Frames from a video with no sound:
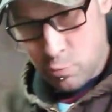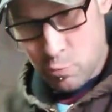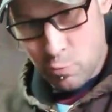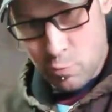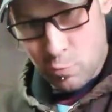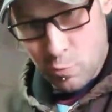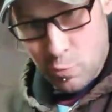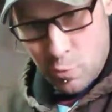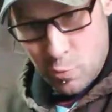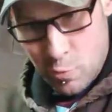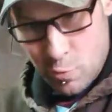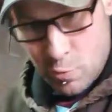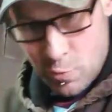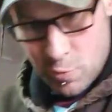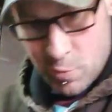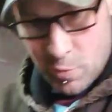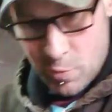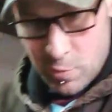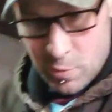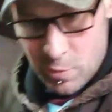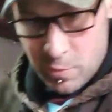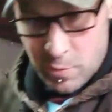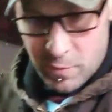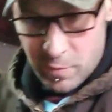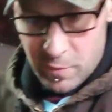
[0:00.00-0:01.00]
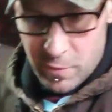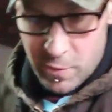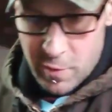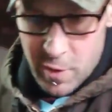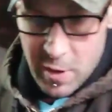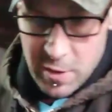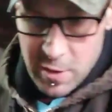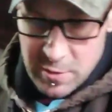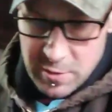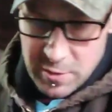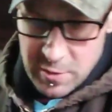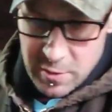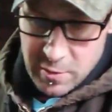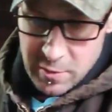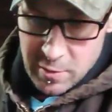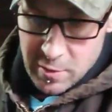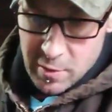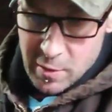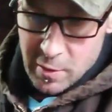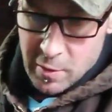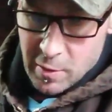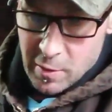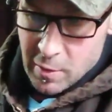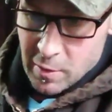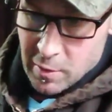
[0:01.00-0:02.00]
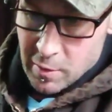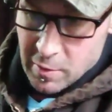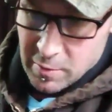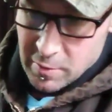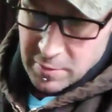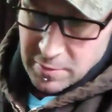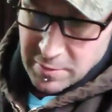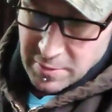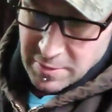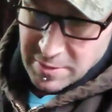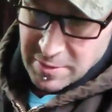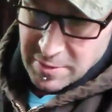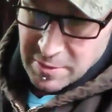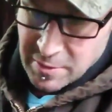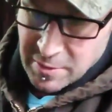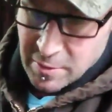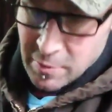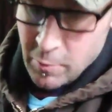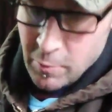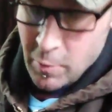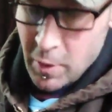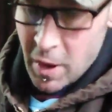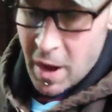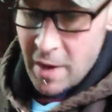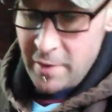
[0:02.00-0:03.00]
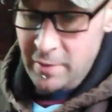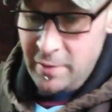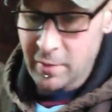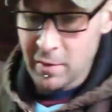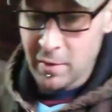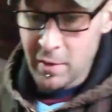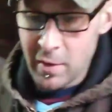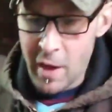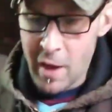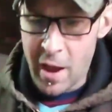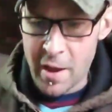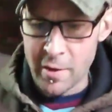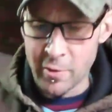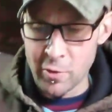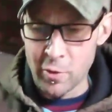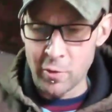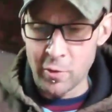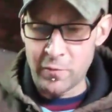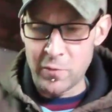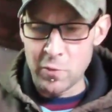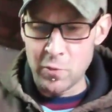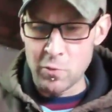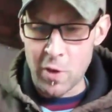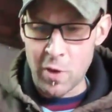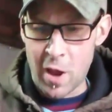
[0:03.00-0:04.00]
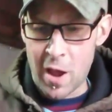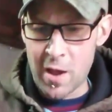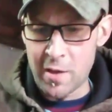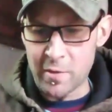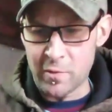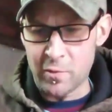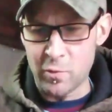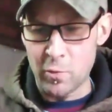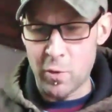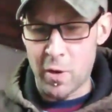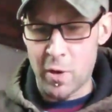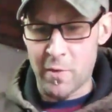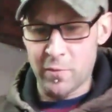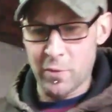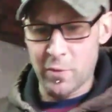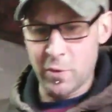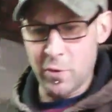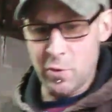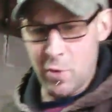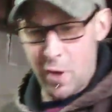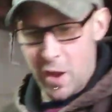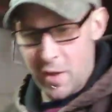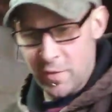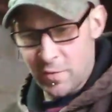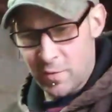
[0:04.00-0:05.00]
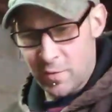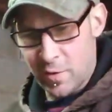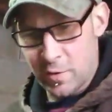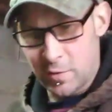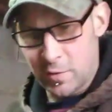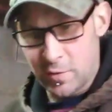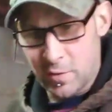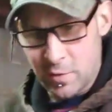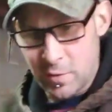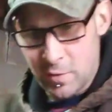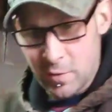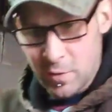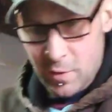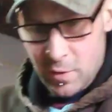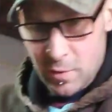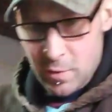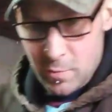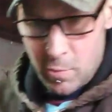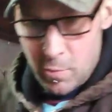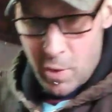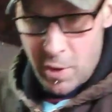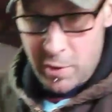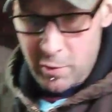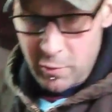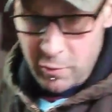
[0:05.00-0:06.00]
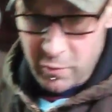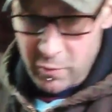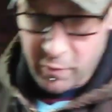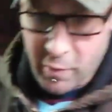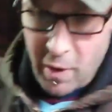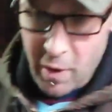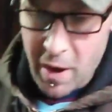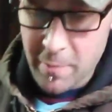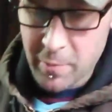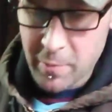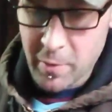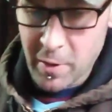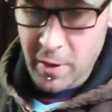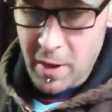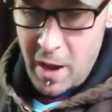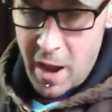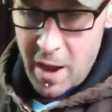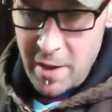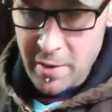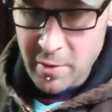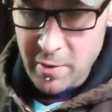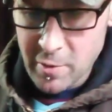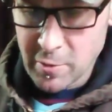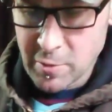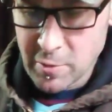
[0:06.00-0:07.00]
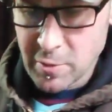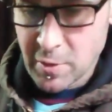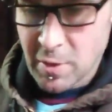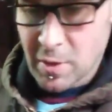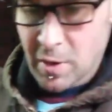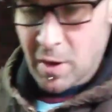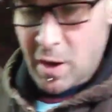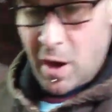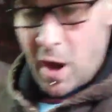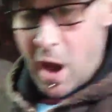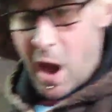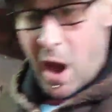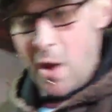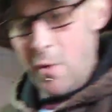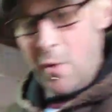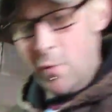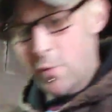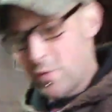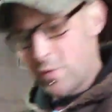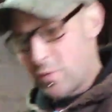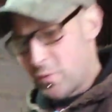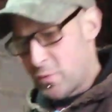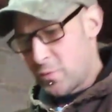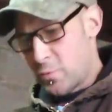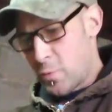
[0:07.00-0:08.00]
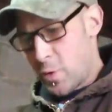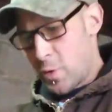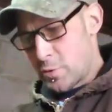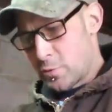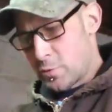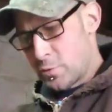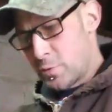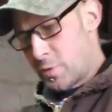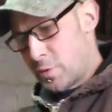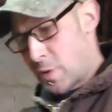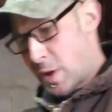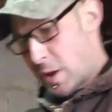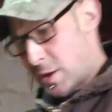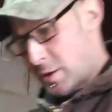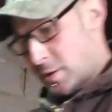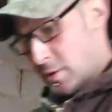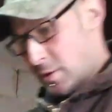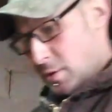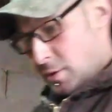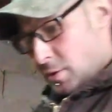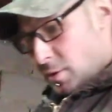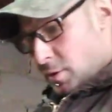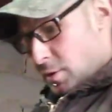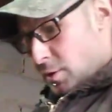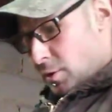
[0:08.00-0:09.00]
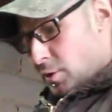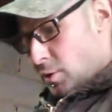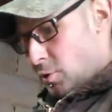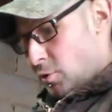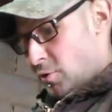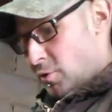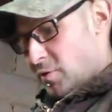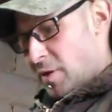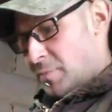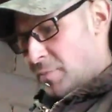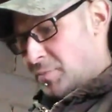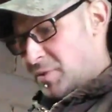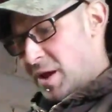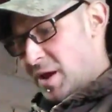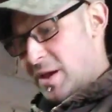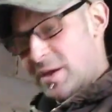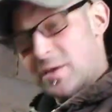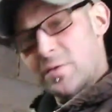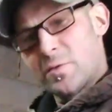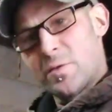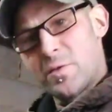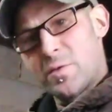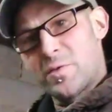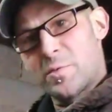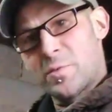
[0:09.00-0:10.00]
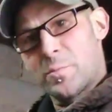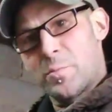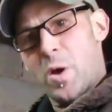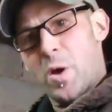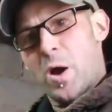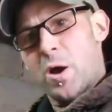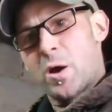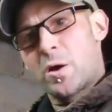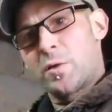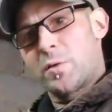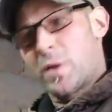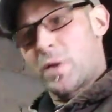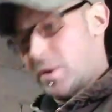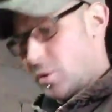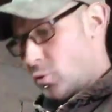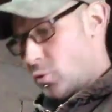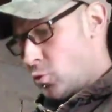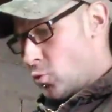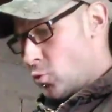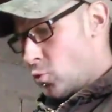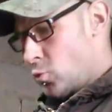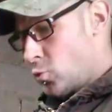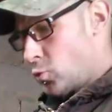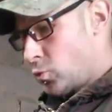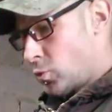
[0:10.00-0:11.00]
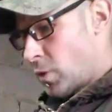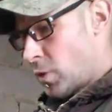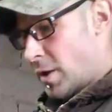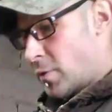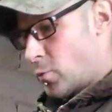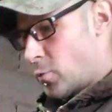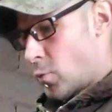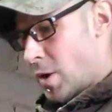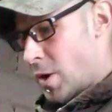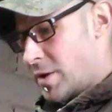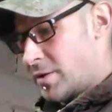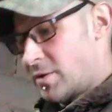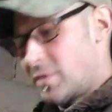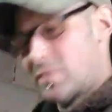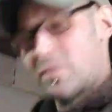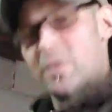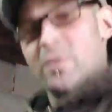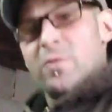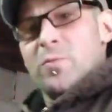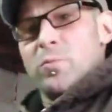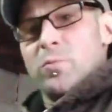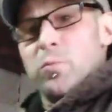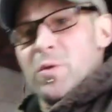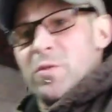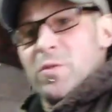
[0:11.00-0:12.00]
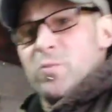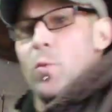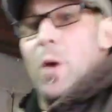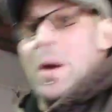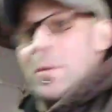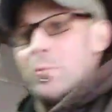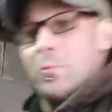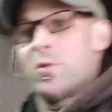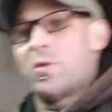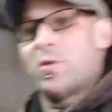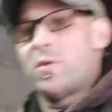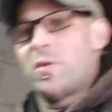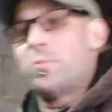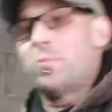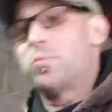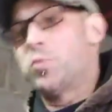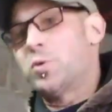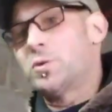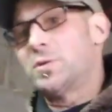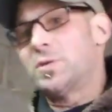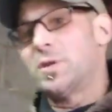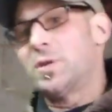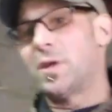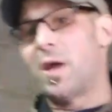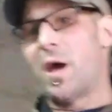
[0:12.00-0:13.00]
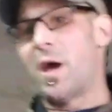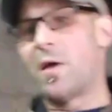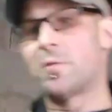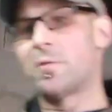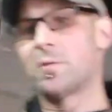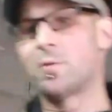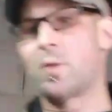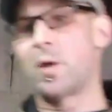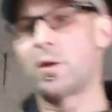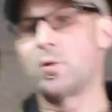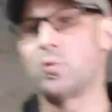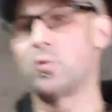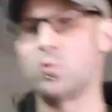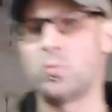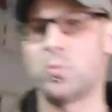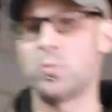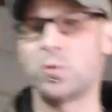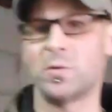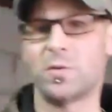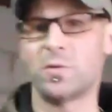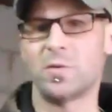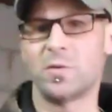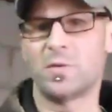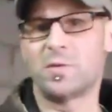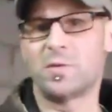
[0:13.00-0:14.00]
It's crazy. You know, when I don't know if you guys, whoever you guys like to micro scrap like I do. I always was wondering, like, you know, as I'm taking this apart, like when was this put together? Like, who put this